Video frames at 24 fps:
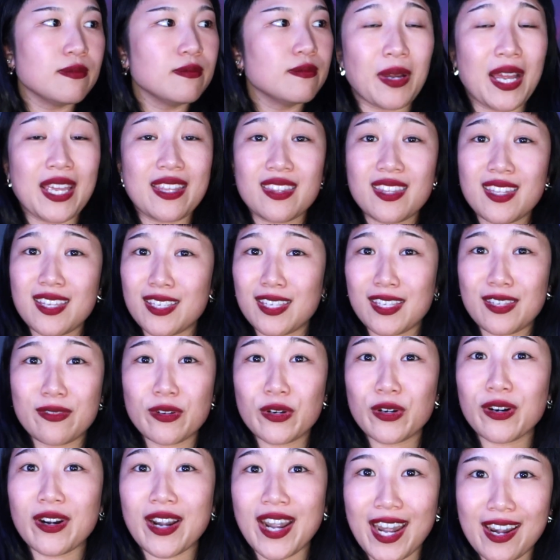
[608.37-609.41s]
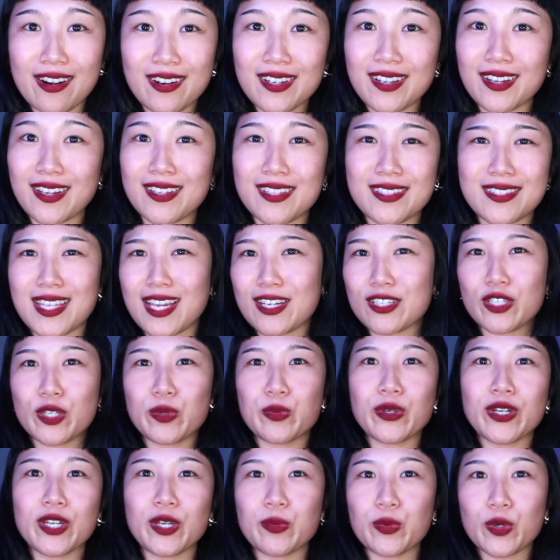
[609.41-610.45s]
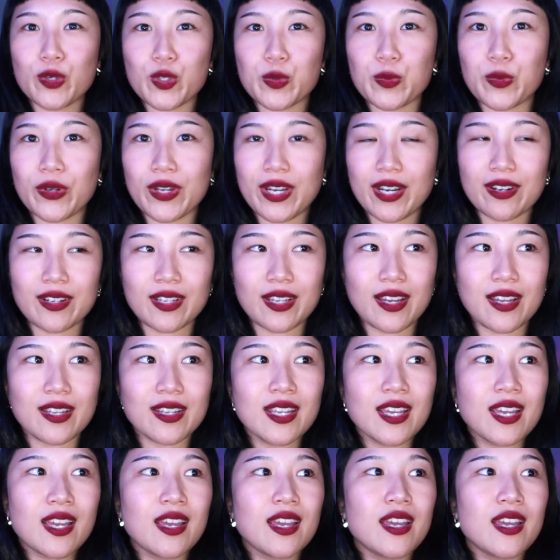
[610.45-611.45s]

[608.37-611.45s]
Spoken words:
I think even her haircut is actually a pretty approachable haircut.